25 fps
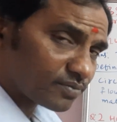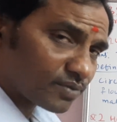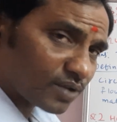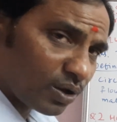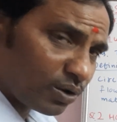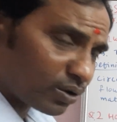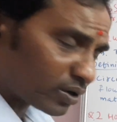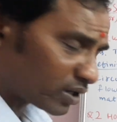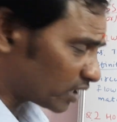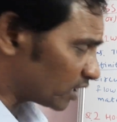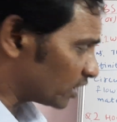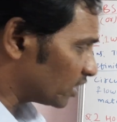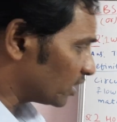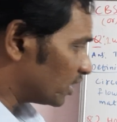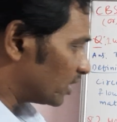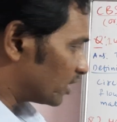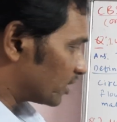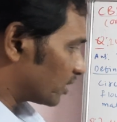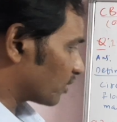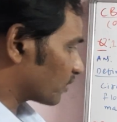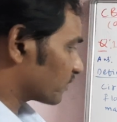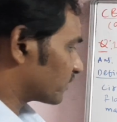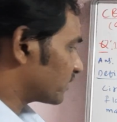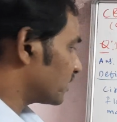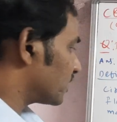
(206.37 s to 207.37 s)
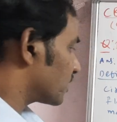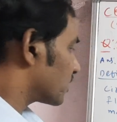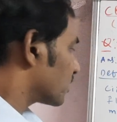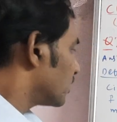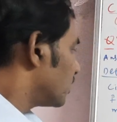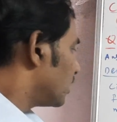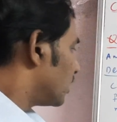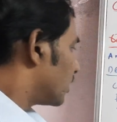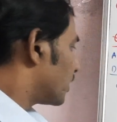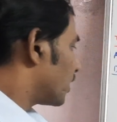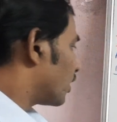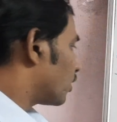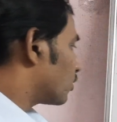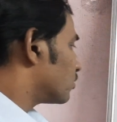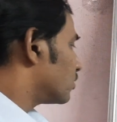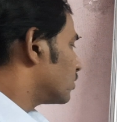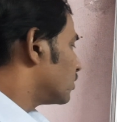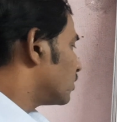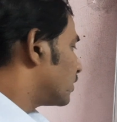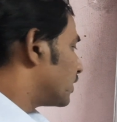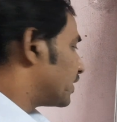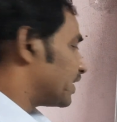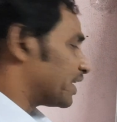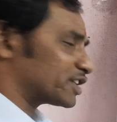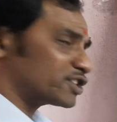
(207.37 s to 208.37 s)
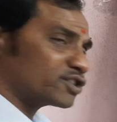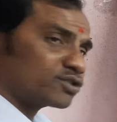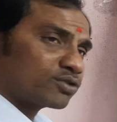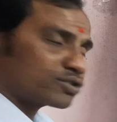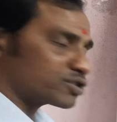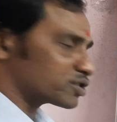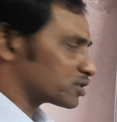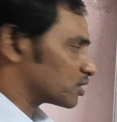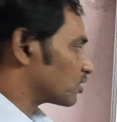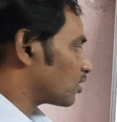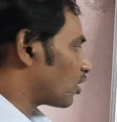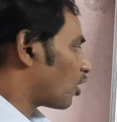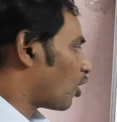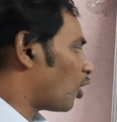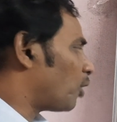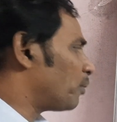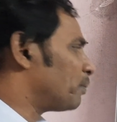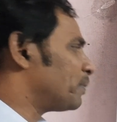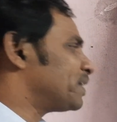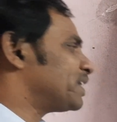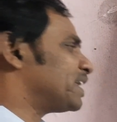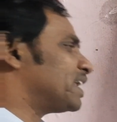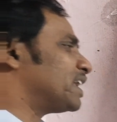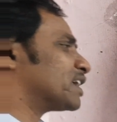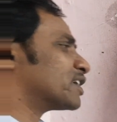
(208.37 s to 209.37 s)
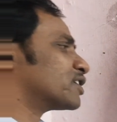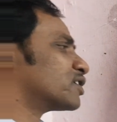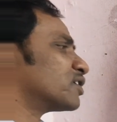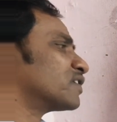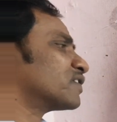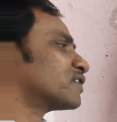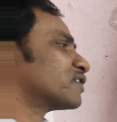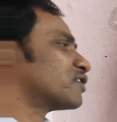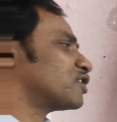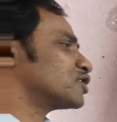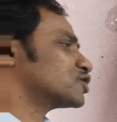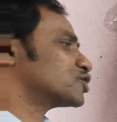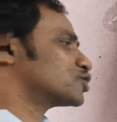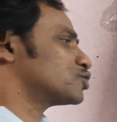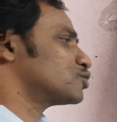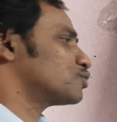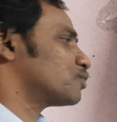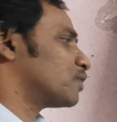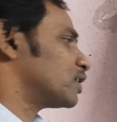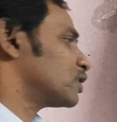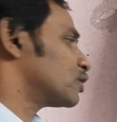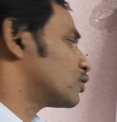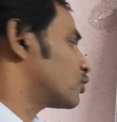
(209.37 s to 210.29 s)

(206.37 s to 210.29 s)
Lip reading: okay. Now see here, now next question: how many electrons constitute 1